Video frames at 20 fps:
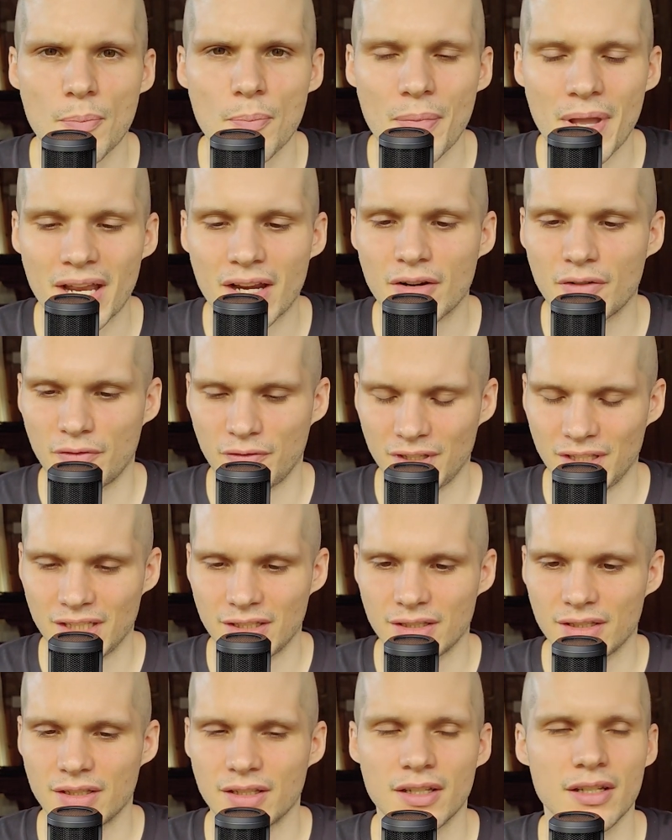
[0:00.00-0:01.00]
Bare
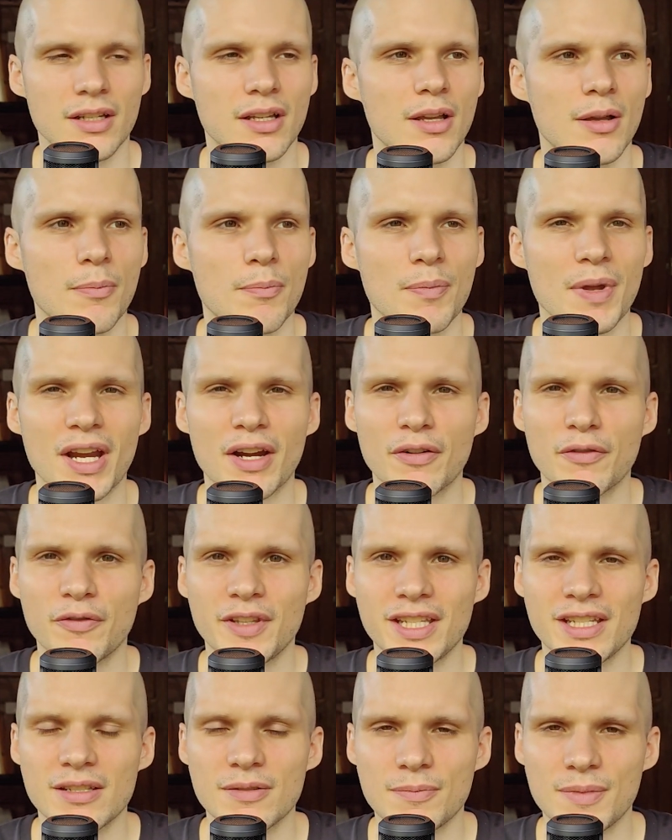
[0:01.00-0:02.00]
feet. Bare
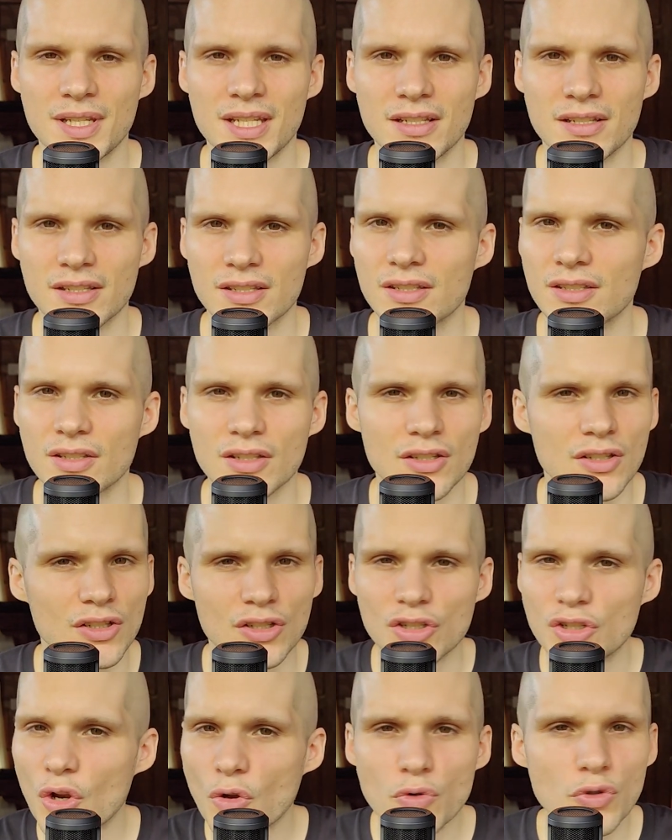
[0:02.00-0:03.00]
feet means
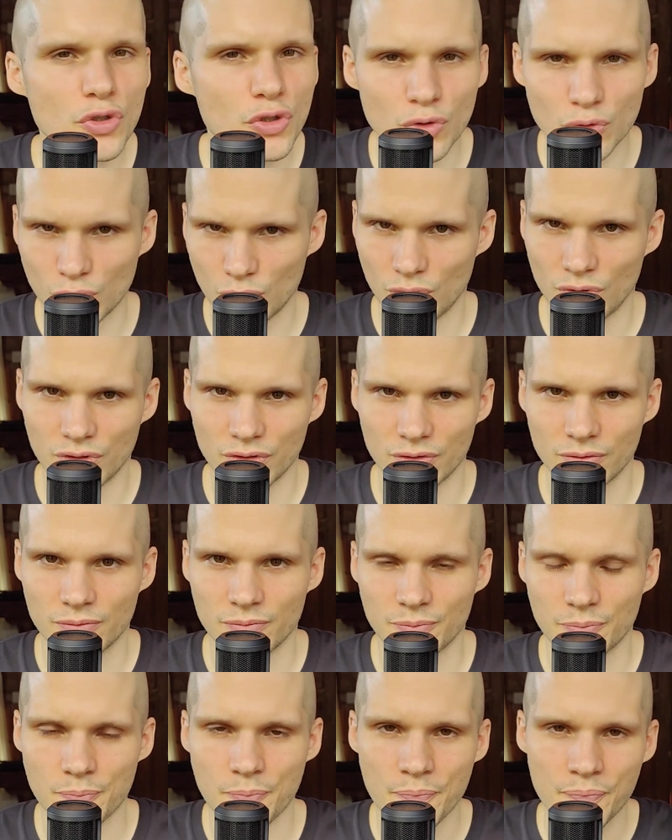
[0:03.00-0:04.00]
no shoes.
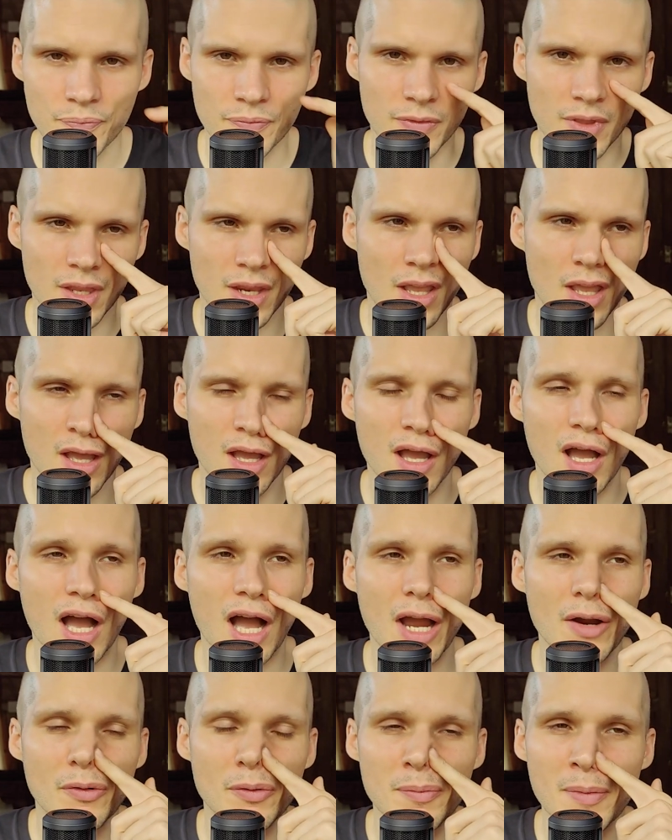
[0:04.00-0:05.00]

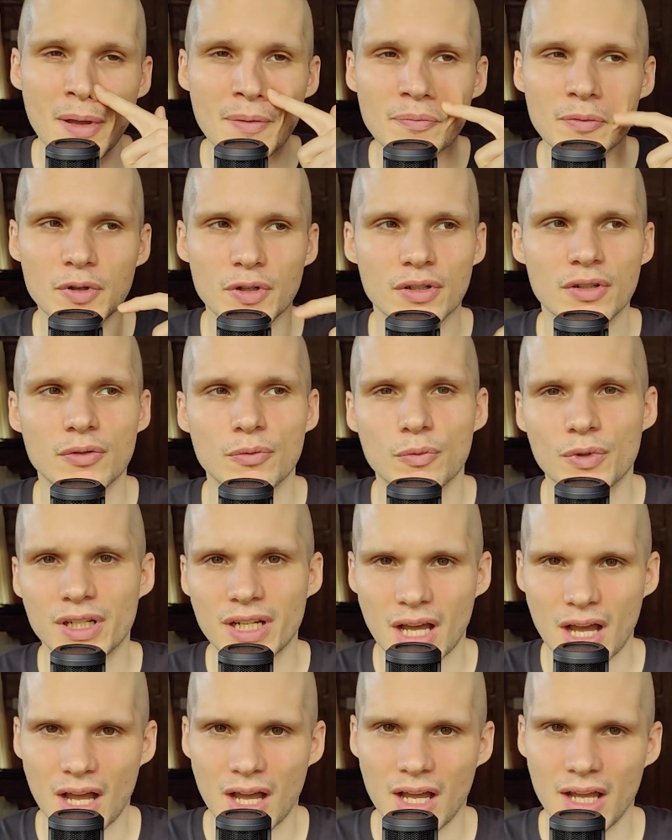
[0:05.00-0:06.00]
I remember
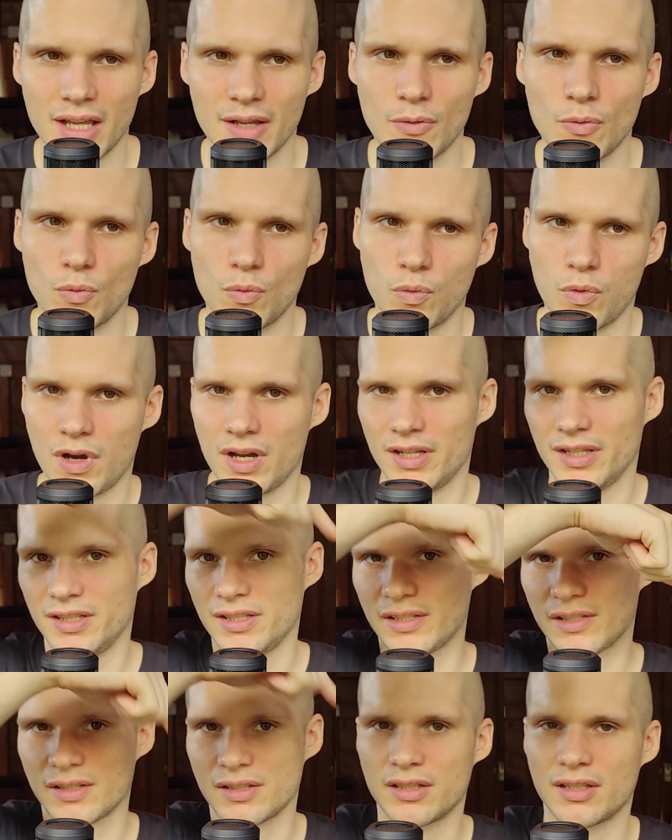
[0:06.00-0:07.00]
when I
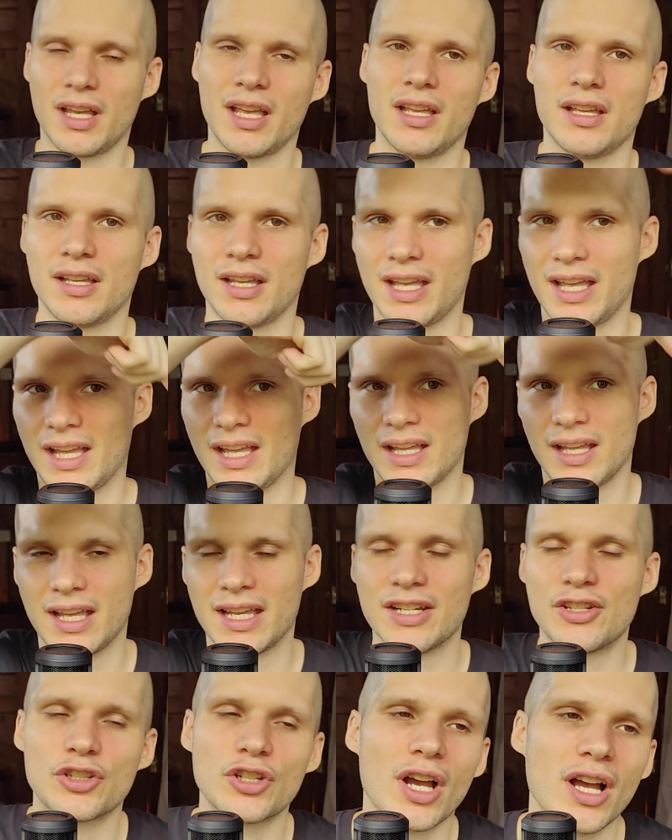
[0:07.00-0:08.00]
was
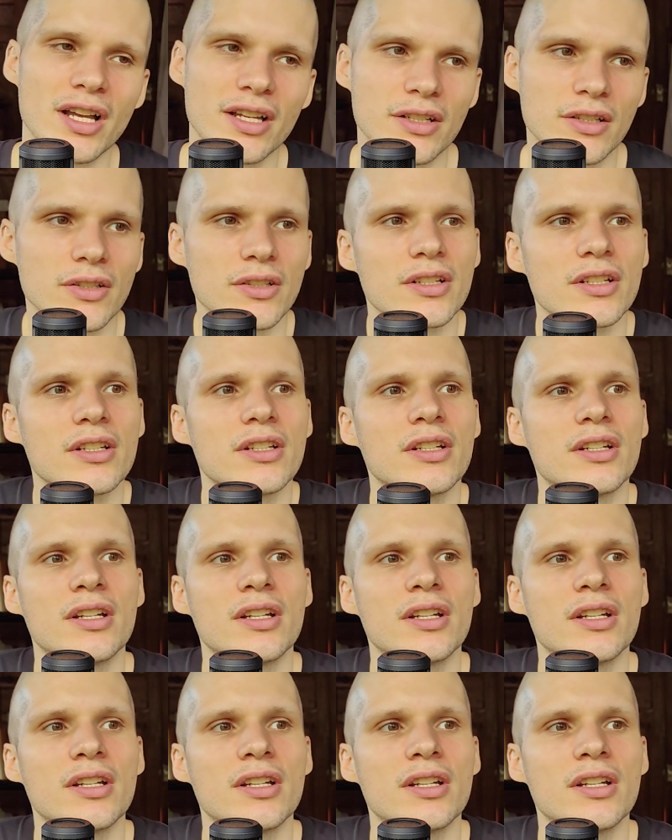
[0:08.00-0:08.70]
a child,